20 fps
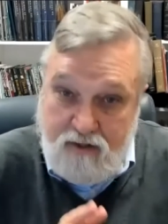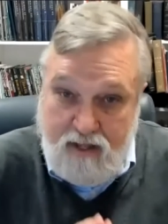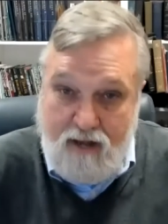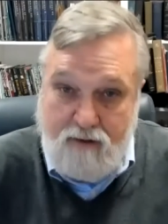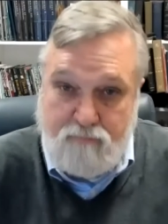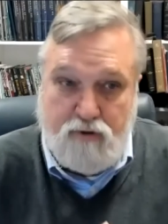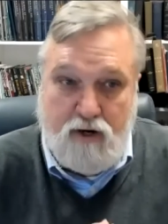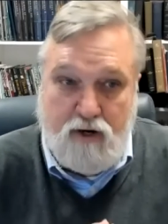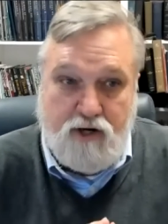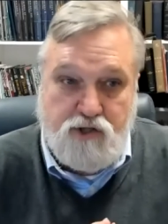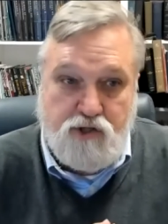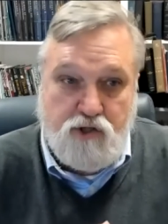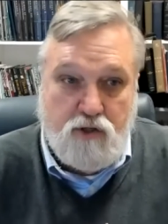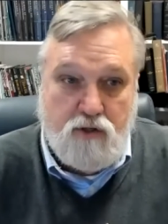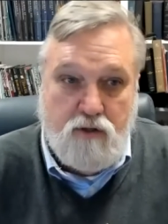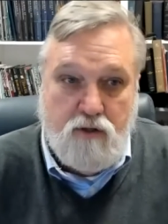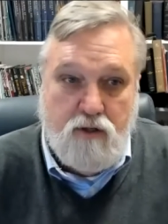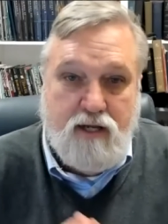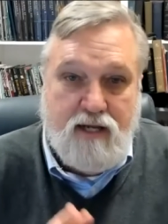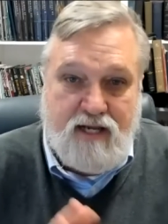that pressure
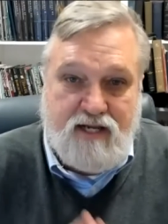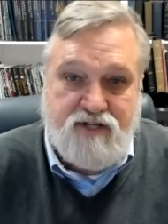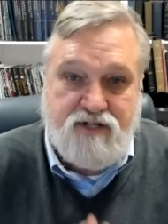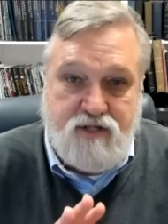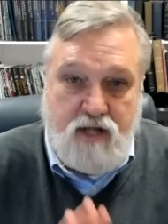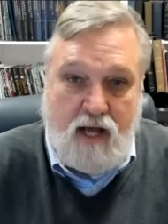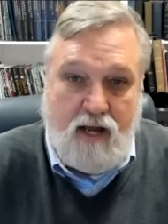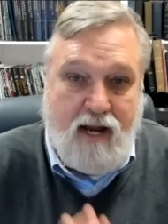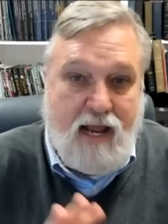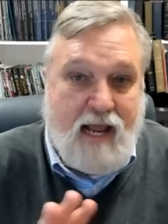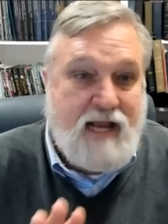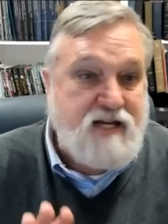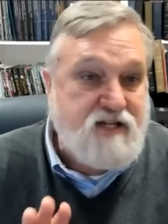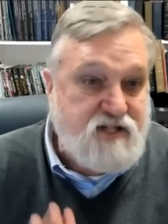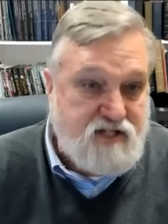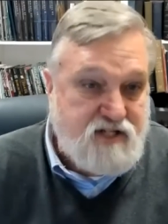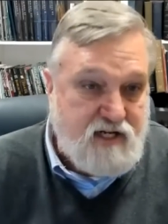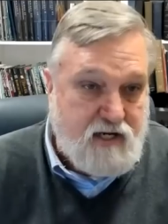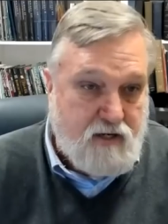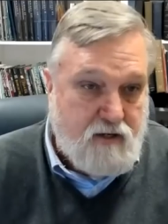is not a
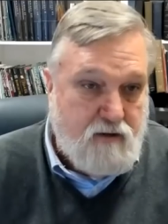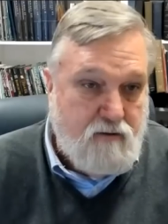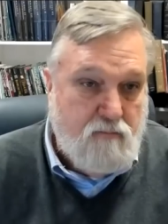sin.